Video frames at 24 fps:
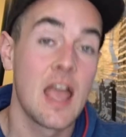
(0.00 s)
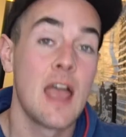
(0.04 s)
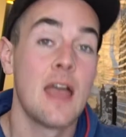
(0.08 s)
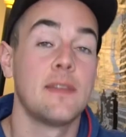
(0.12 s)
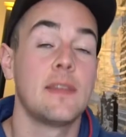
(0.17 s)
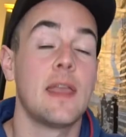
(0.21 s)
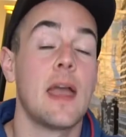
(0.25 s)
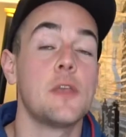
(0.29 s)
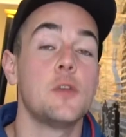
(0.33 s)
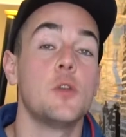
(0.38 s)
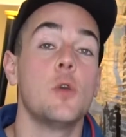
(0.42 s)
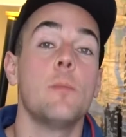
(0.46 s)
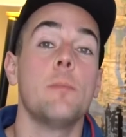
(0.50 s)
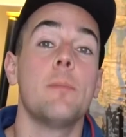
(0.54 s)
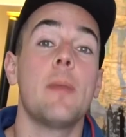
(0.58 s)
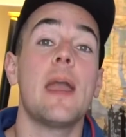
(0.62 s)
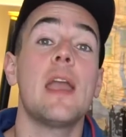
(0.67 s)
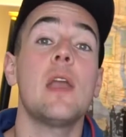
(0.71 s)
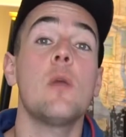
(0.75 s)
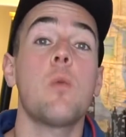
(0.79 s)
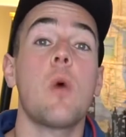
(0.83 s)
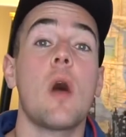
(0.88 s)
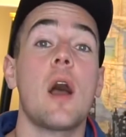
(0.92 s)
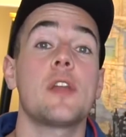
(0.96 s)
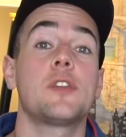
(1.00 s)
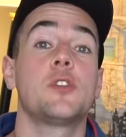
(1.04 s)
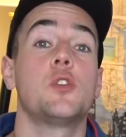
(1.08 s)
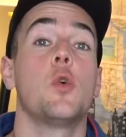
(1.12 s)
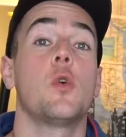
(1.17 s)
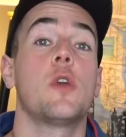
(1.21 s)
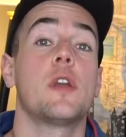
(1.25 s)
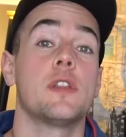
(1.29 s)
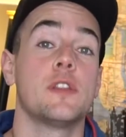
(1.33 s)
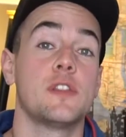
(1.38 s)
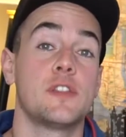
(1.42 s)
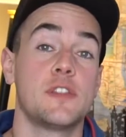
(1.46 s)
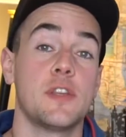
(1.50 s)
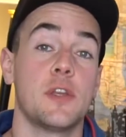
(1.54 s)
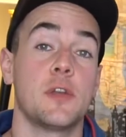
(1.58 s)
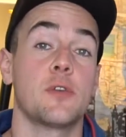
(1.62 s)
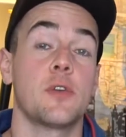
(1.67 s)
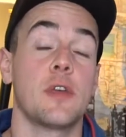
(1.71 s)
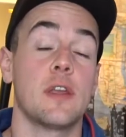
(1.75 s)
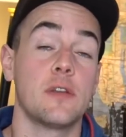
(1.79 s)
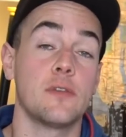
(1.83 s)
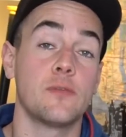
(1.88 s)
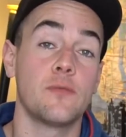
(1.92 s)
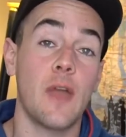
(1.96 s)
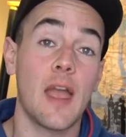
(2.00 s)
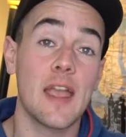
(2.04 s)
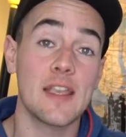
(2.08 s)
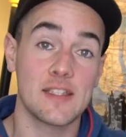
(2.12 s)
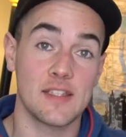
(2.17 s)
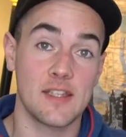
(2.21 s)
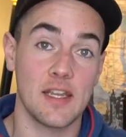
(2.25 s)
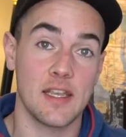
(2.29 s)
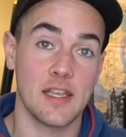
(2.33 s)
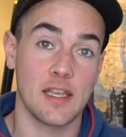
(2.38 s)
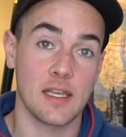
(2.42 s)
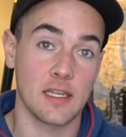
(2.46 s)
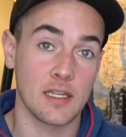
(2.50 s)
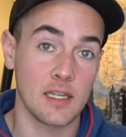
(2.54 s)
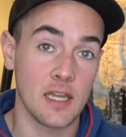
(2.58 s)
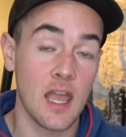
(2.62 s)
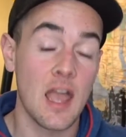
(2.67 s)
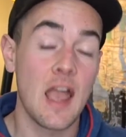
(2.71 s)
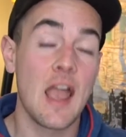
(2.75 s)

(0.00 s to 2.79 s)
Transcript: that you may want to consider investing in